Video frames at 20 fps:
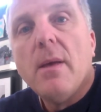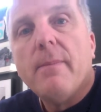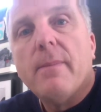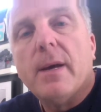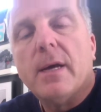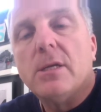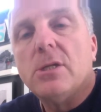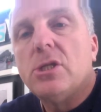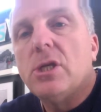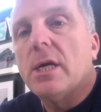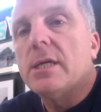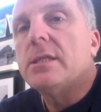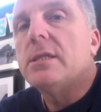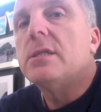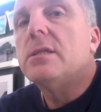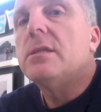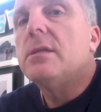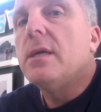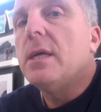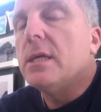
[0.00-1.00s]
but
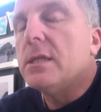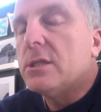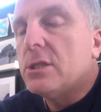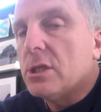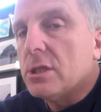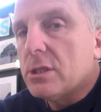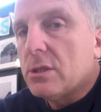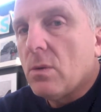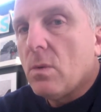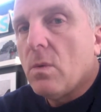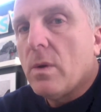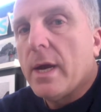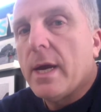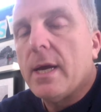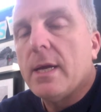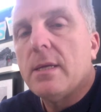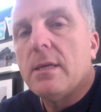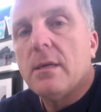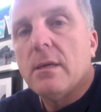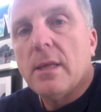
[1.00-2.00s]
it's just a
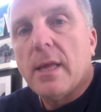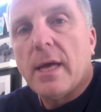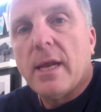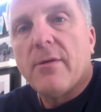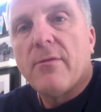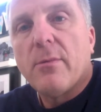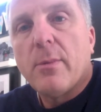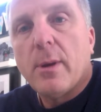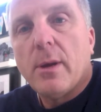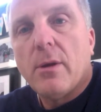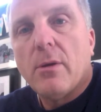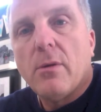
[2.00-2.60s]
way to let everybody